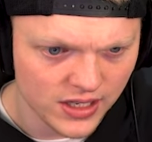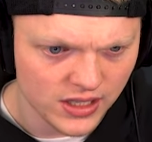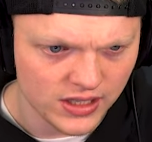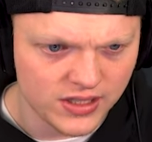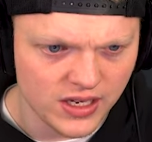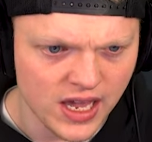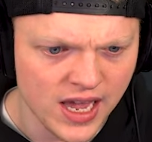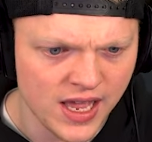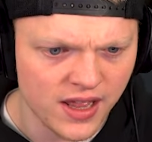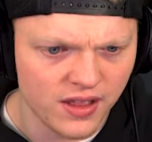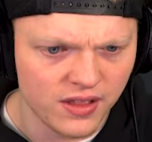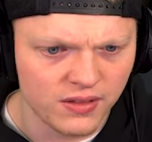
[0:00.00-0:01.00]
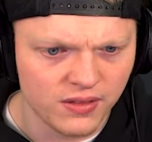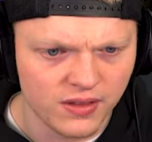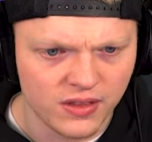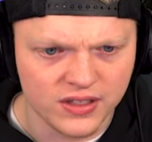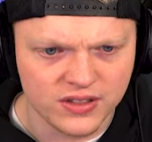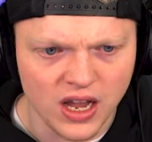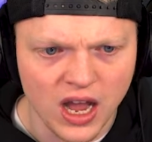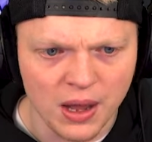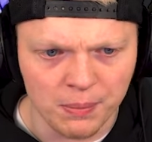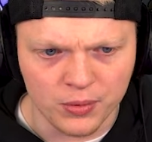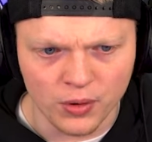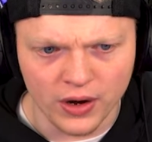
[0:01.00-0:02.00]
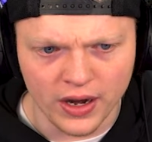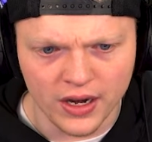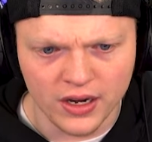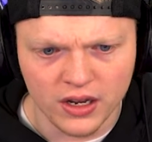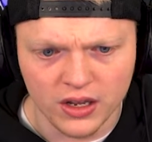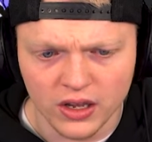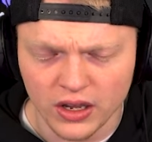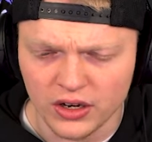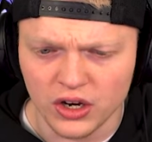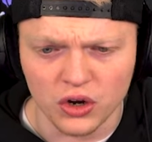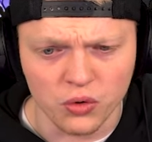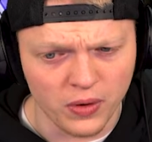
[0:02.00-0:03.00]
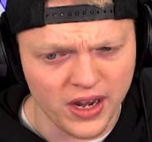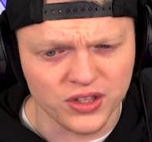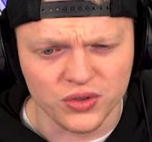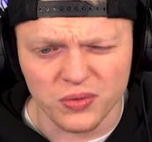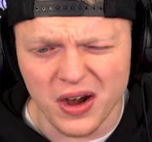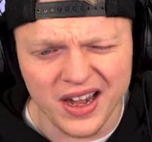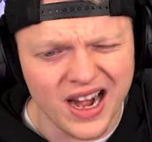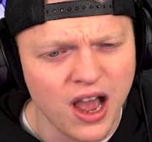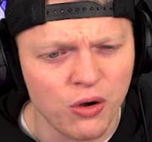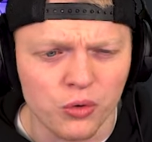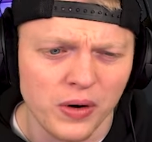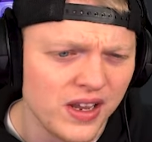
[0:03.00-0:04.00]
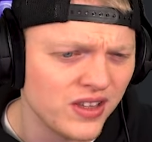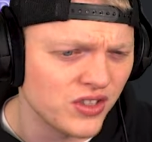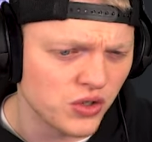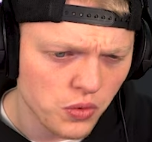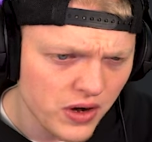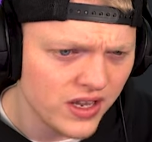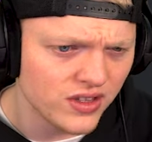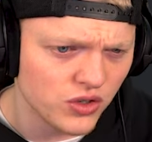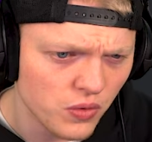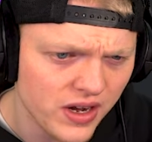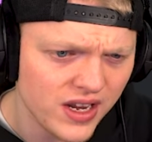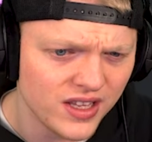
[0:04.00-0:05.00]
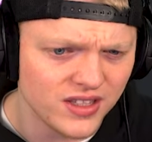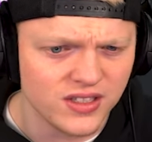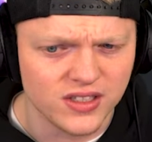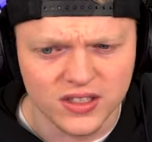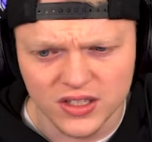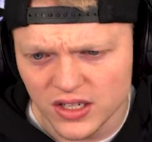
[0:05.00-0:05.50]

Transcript: To get these to upgrade into greens right now. Greens.